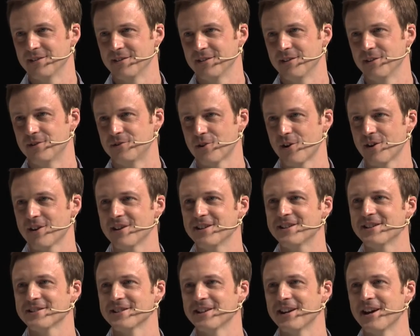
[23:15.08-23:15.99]
the journey
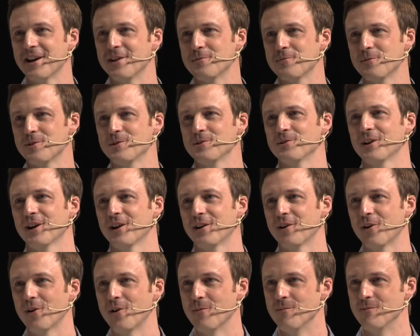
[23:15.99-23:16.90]
doesn't end when you get
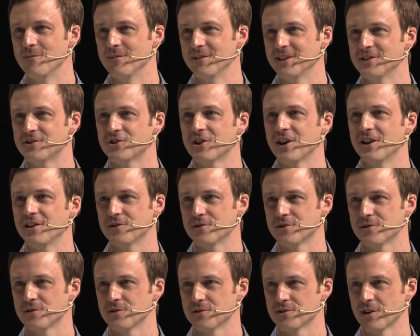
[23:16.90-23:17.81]
home. It
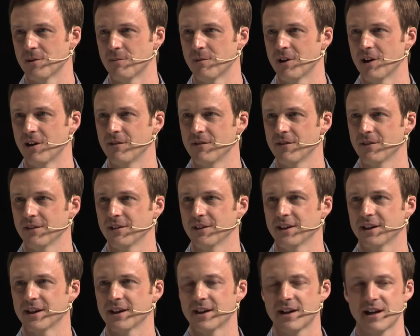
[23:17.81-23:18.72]
changes you somehow.
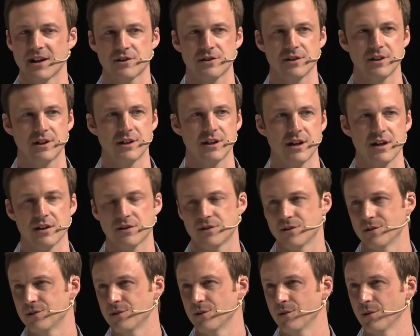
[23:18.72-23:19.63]
Like it actually connects
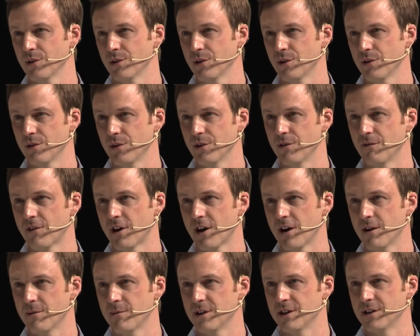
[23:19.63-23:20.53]
you to a local
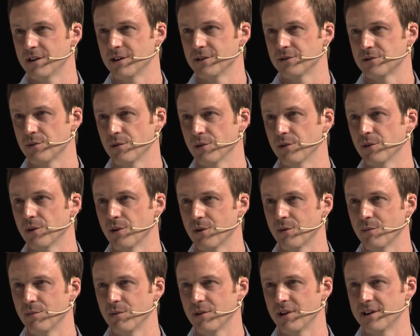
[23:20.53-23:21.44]
environment and to a
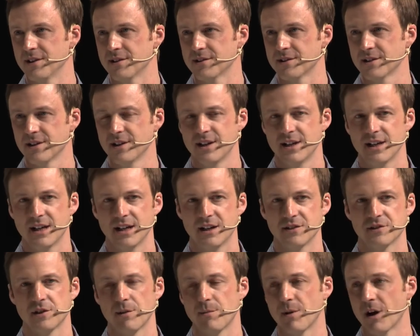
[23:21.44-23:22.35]
local place
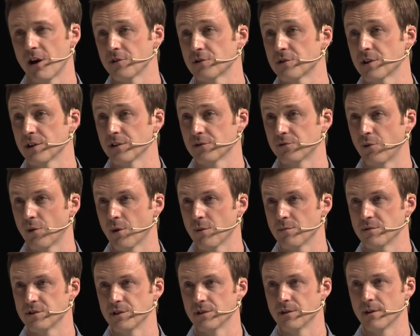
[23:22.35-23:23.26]
and somehow
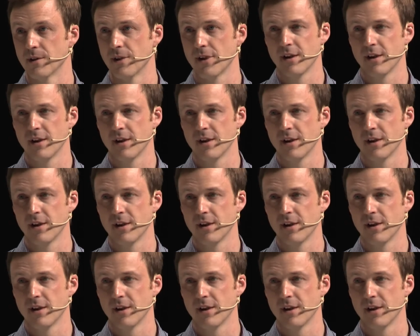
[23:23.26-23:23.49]
transforms you.